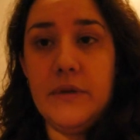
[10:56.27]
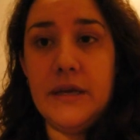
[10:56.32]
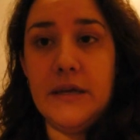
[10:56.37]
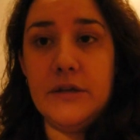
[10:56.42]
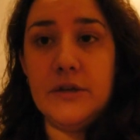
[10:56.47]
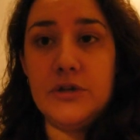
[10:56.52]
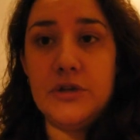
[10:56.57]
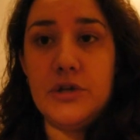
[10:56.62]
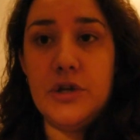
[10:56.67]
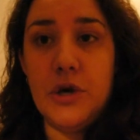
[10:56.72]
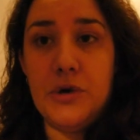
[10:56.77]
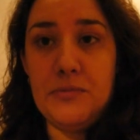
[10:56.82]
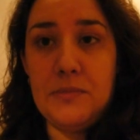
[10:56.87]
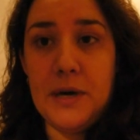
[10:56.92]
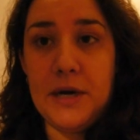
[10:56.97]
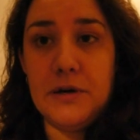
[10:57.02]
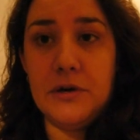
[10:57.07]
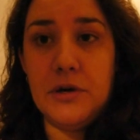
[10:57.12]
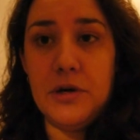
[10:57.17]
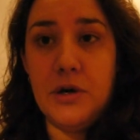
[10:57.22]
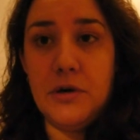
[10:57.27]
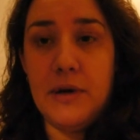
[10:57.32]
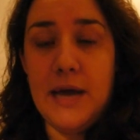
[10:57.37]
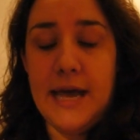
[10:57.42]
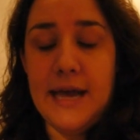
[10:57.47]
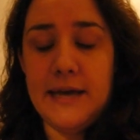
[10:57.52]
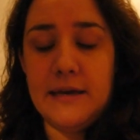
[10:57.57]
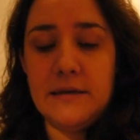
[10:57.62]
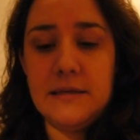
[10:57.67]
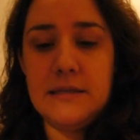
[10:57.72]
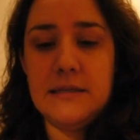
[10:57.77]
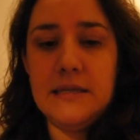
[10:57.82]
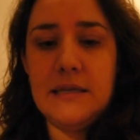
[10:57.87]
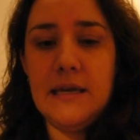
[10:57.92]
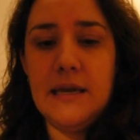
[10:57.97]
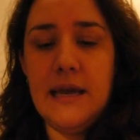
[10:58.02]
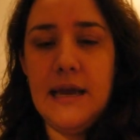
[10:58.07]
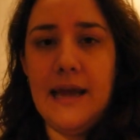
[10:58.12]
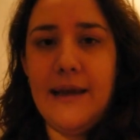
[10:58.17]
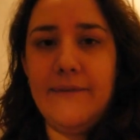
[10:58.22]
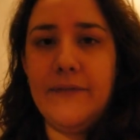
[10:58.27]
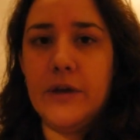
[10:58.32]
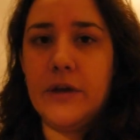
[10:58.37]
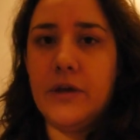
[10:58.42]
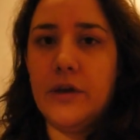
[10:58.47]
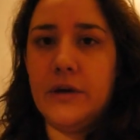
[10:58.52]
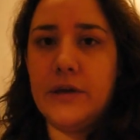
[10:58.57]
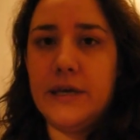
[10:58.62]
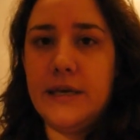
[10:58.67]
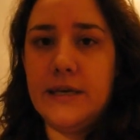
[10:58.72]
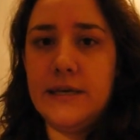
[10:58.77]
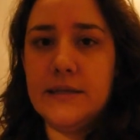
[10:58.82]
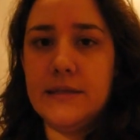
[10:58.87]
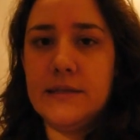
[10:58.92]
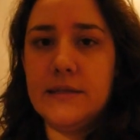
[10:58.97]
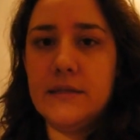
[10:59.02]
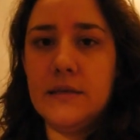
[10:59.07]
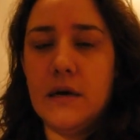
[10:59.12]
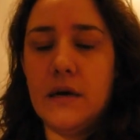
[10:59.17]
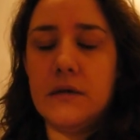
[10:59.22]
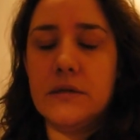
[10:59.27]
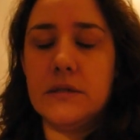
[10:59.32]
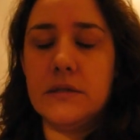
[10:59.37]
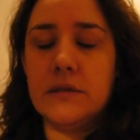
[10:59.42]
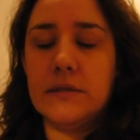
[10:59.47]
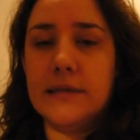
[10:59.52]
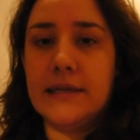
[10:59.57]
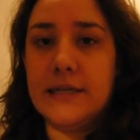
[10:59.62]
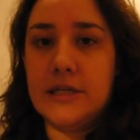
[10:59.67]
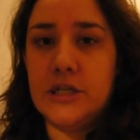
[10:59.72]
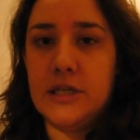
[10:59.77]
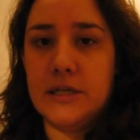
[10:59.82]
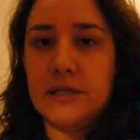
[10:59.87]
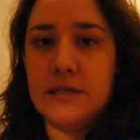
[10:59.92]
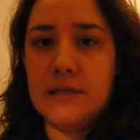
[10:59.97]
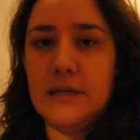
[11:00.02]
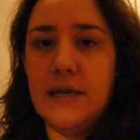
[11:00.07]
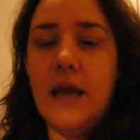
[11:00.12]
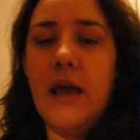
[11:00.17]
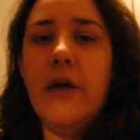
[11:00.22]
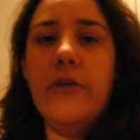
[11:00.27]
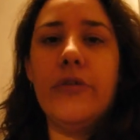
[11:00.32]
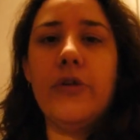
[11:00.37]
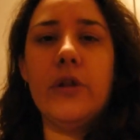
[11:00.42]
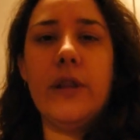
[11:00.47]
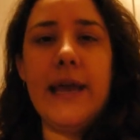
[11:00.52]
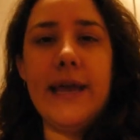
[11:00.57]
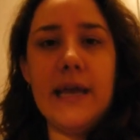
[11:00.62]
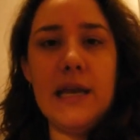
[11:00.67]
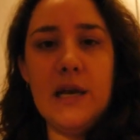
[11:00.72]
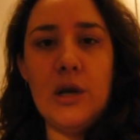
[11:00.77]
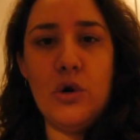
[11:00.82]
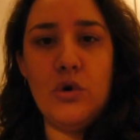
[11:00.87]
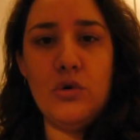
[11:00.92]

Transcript: There's no butter, no eggs, and the cookies are delicious. They're like an